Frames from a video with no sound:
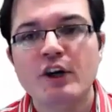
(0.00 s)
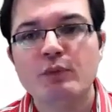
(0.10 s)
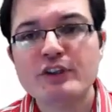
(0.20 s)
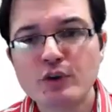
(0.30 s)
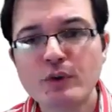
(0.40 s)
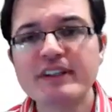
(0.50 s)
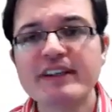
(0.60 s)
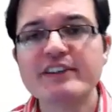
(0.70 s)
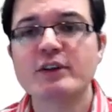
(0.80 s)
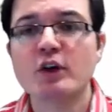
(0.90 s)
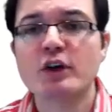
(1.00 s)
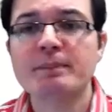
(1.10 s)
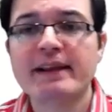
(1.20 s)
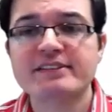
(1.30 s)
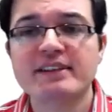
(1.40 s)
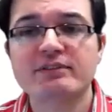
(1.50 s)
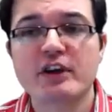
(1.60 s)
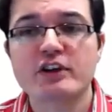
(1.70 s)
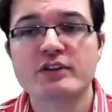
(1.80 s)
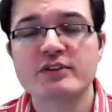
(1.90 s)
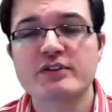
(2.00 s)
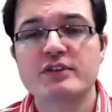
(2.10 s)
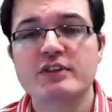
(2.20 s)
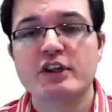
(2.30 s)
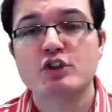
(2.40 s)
We showed these low complexity versions